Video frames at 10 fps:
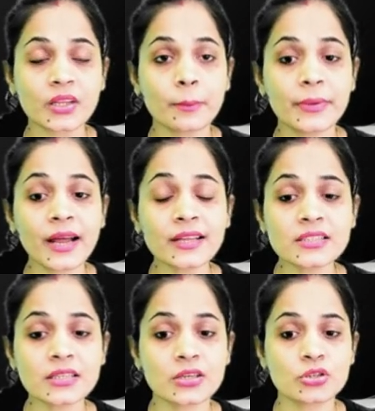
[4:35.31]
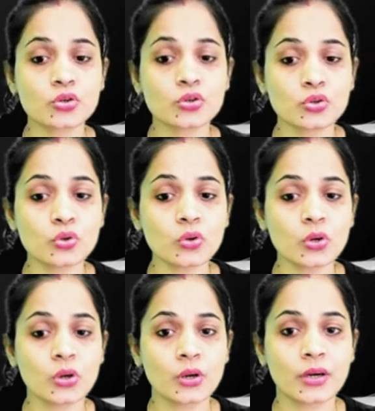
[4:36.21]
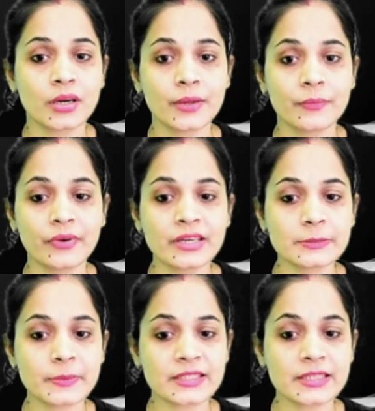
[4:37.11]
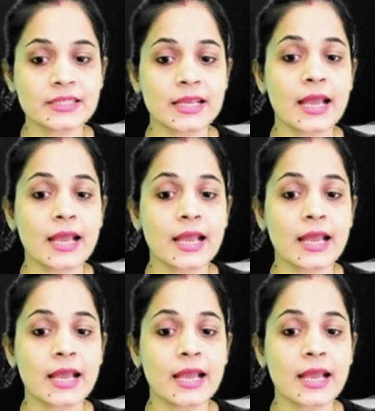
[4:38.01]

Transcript: branched into two different species,